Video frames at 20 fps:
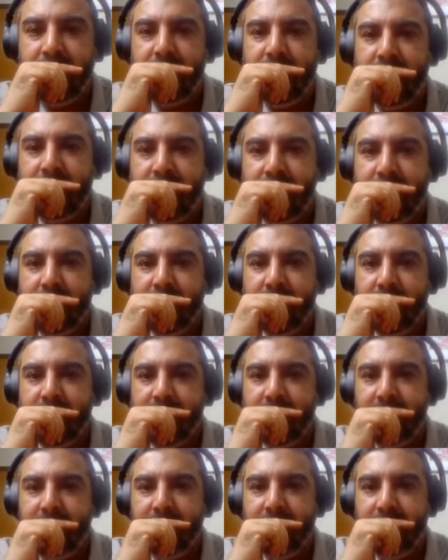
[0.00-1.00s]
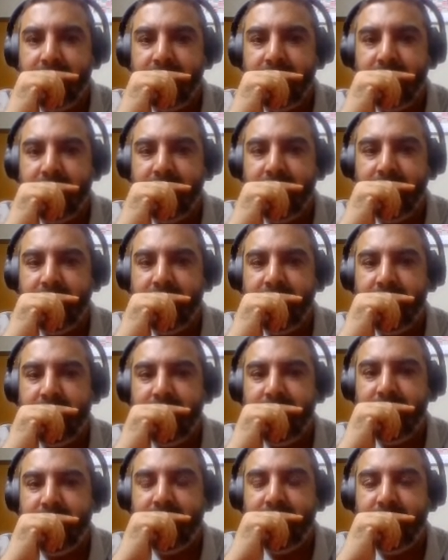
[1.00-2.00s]

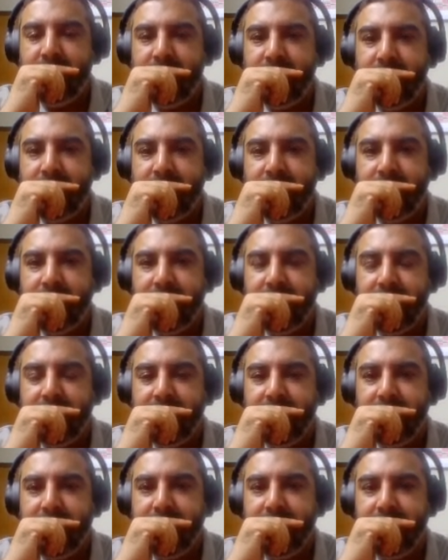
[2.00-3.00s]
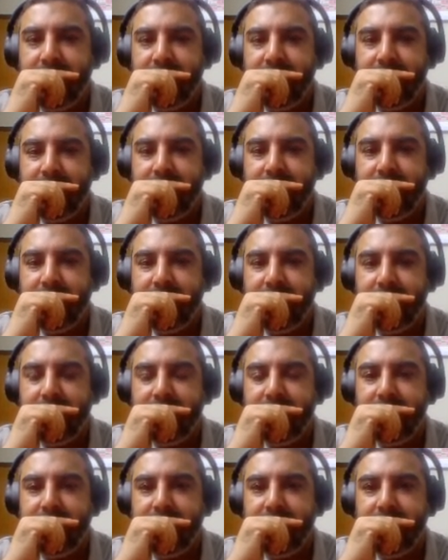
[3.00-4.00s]

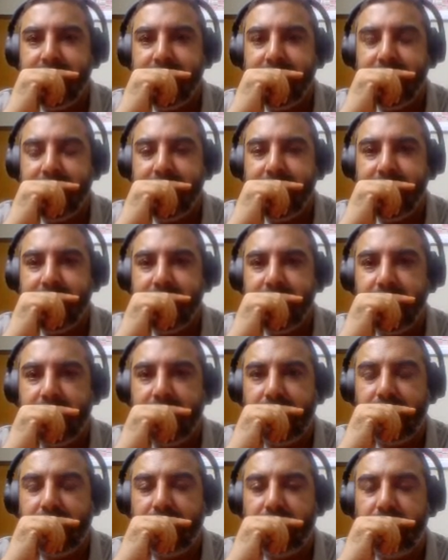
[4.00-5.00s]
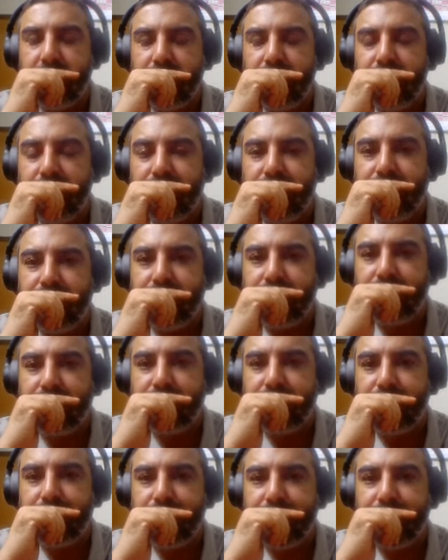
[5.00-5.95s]
(silent)